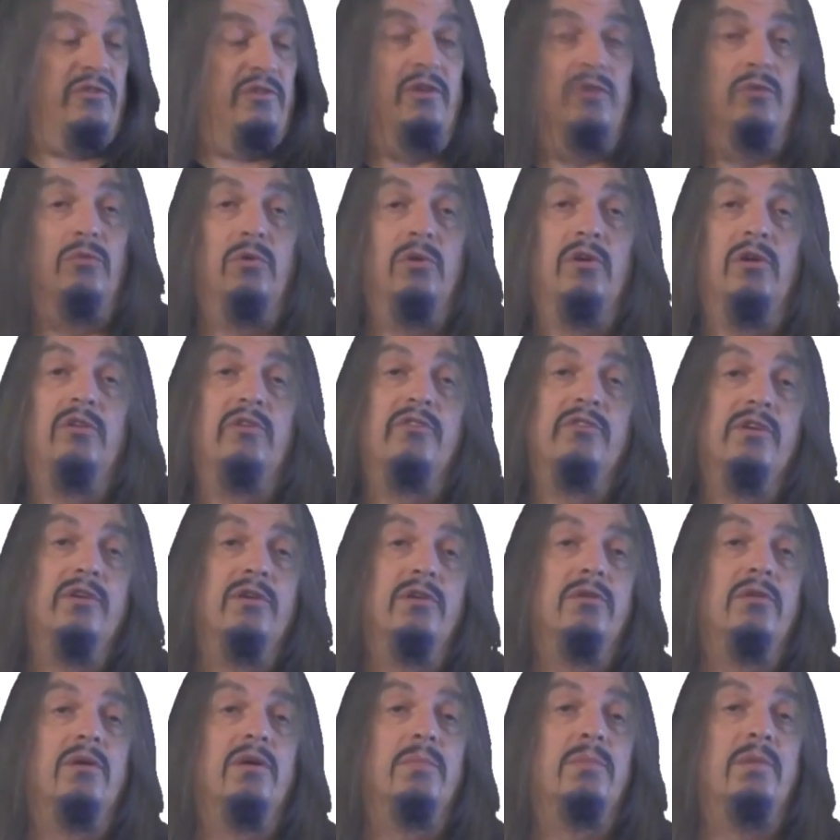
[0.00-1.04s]
cell walls and
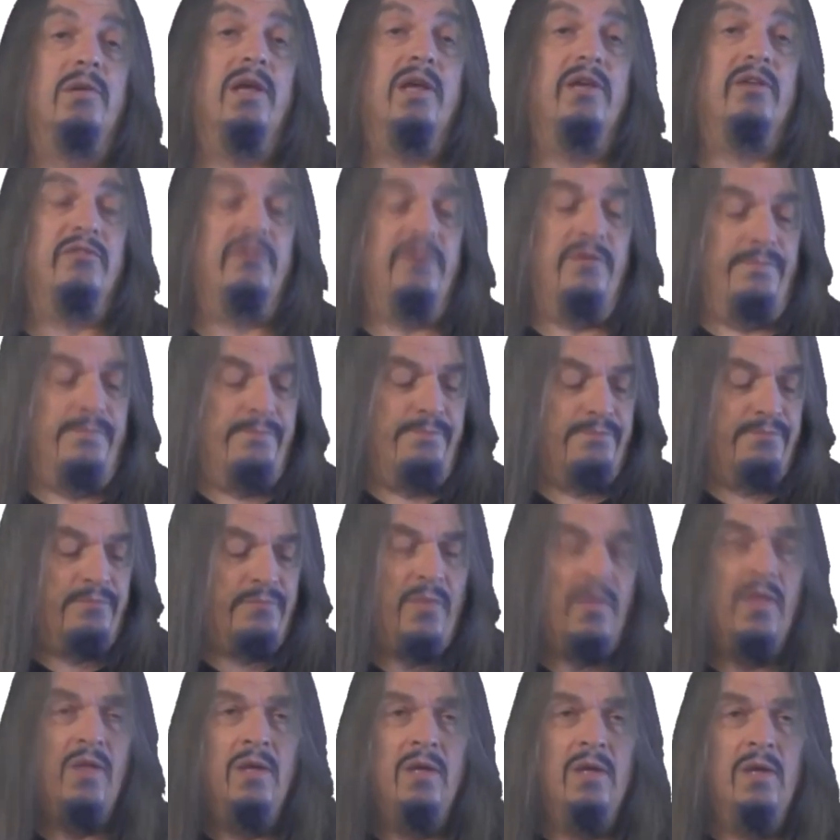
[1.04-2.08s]
chloroplast.
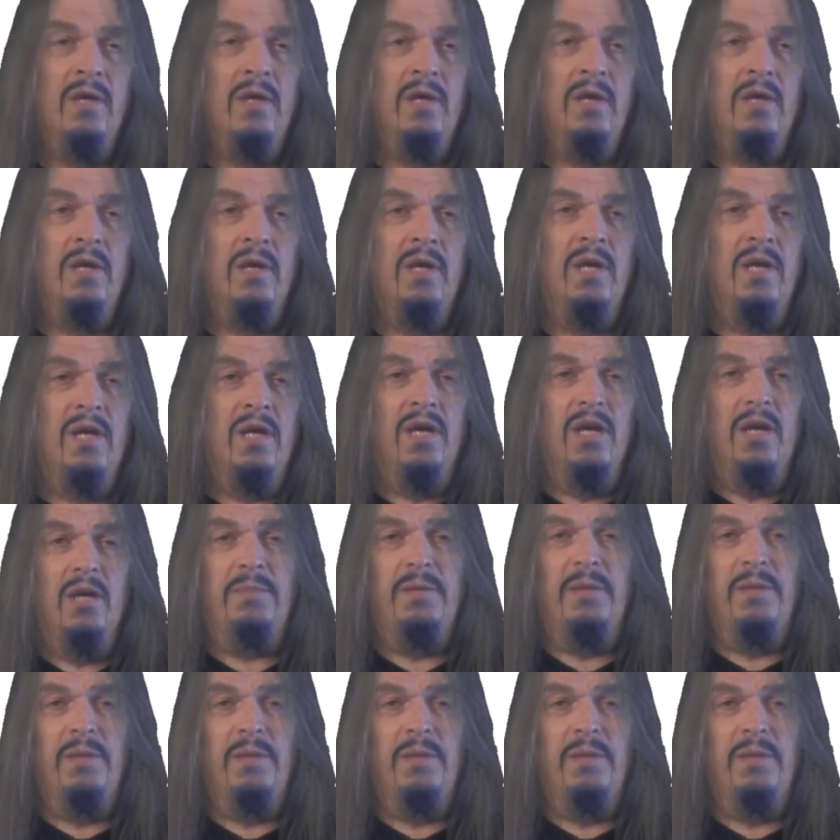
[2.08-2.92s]
Uh,